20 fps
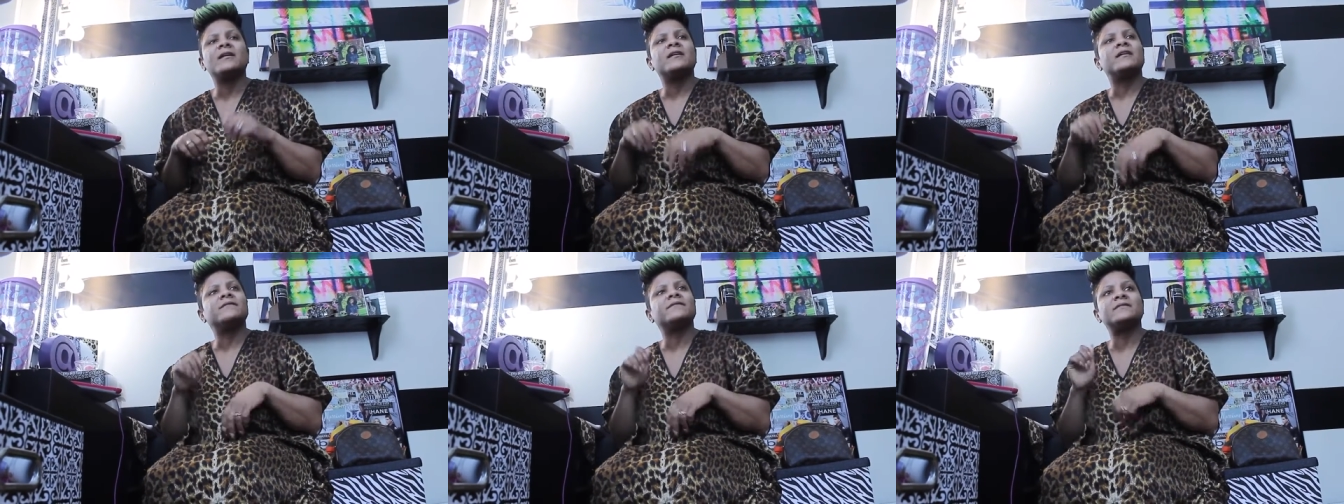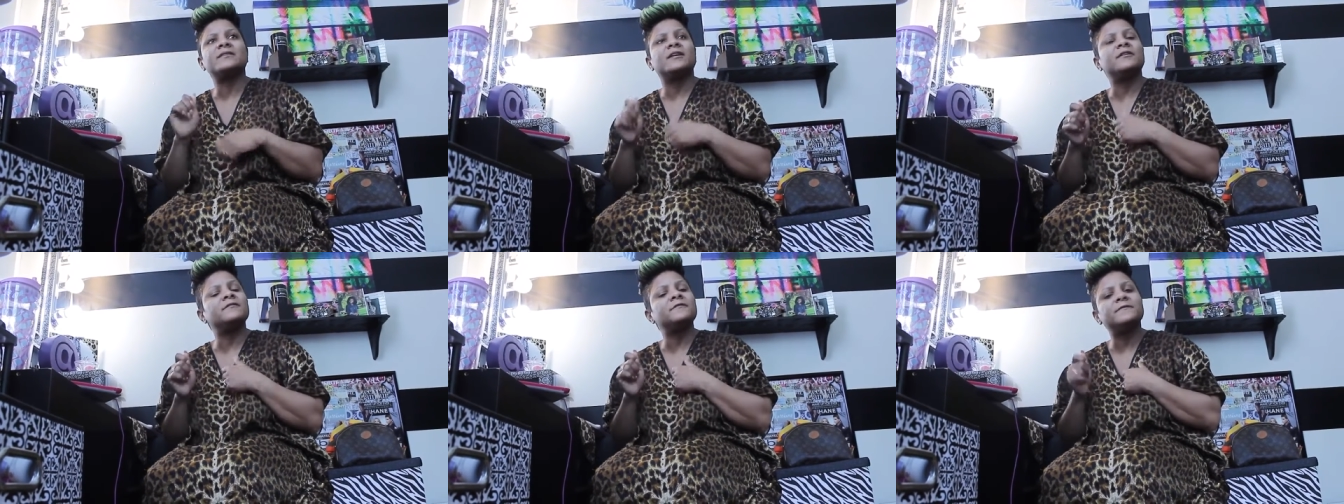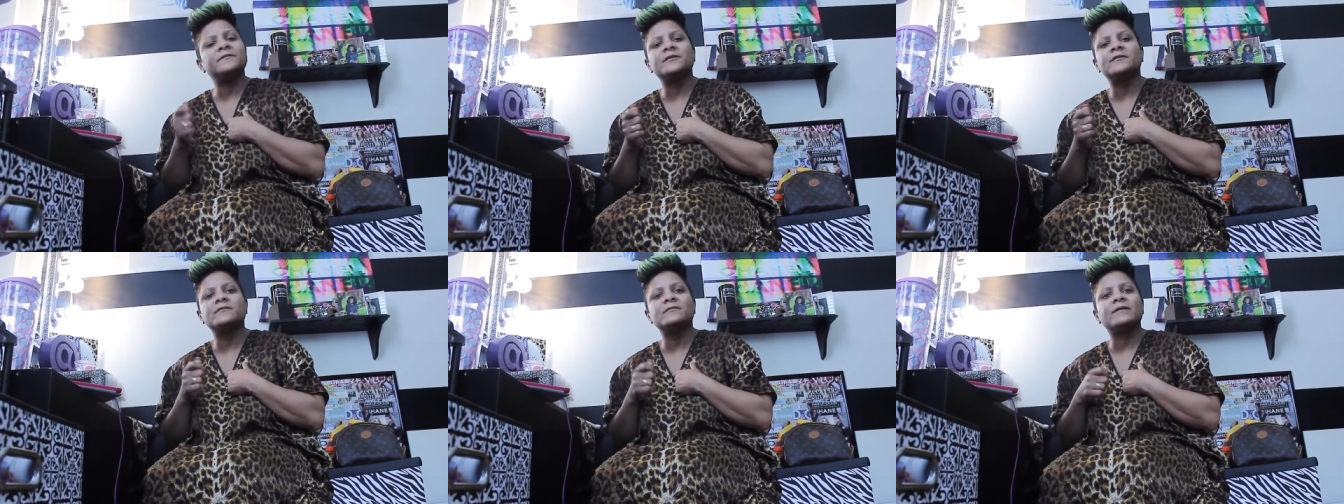If it don't
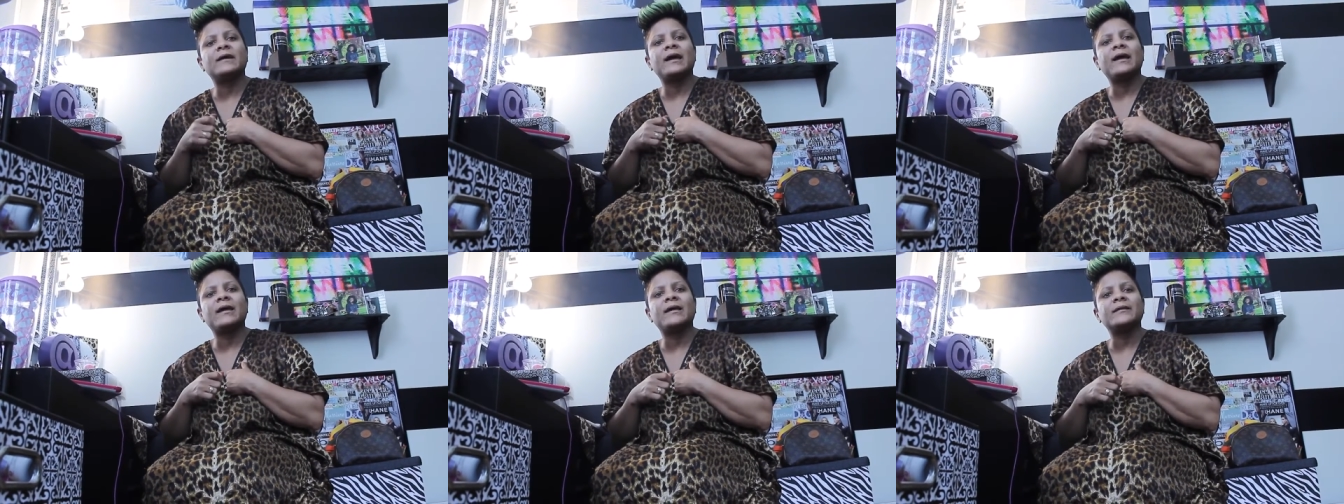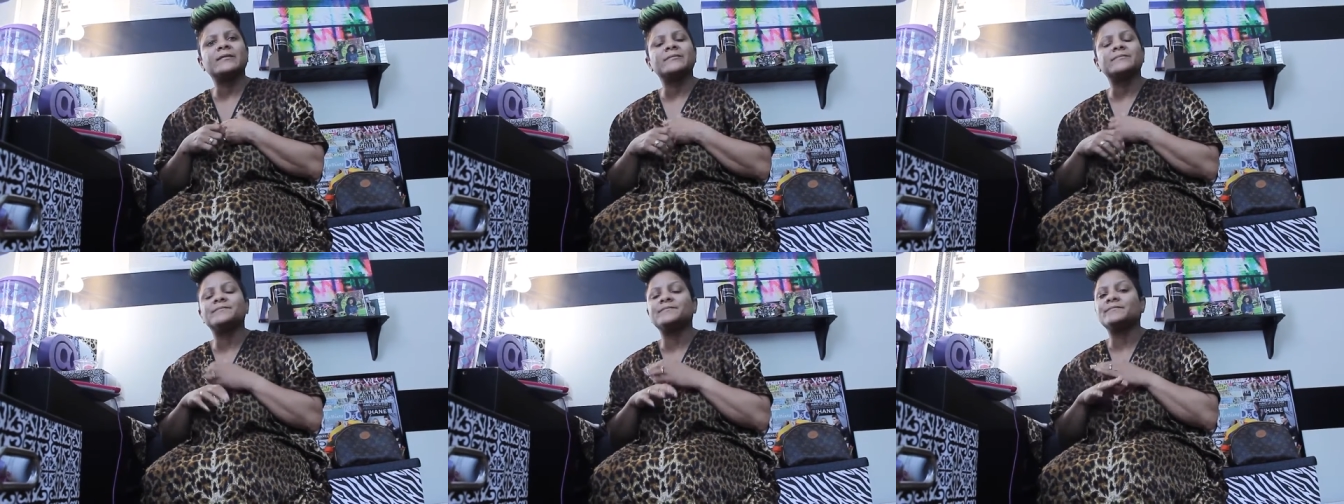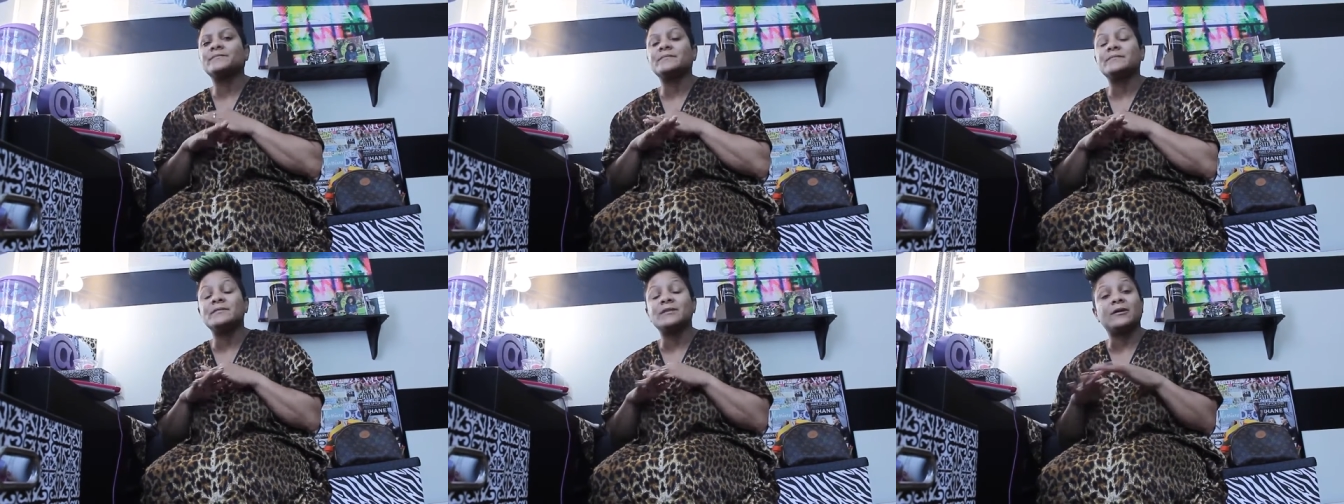feel right,
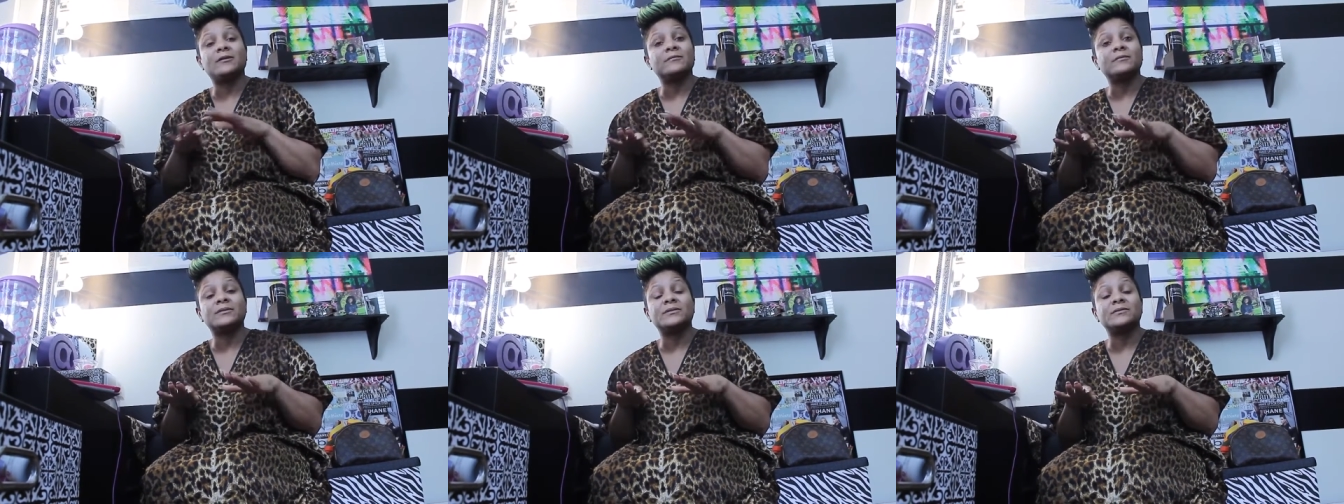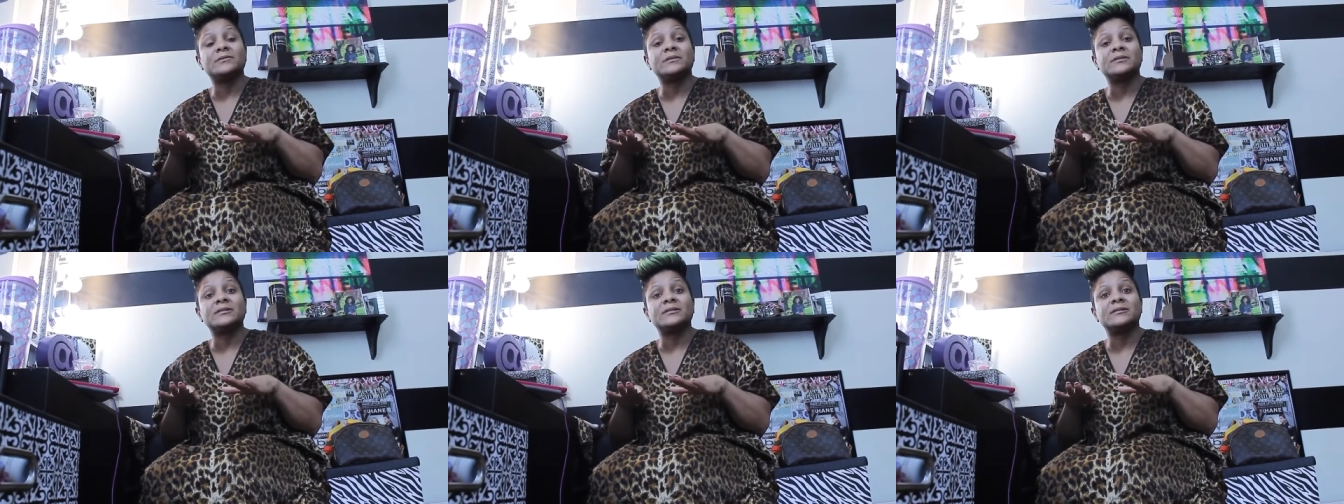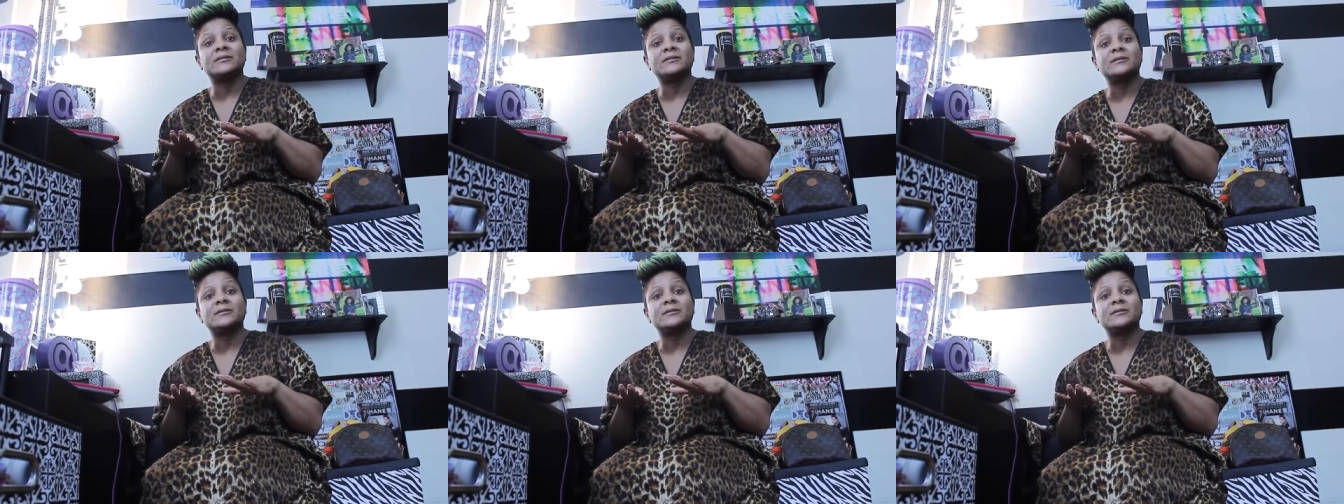don't do it.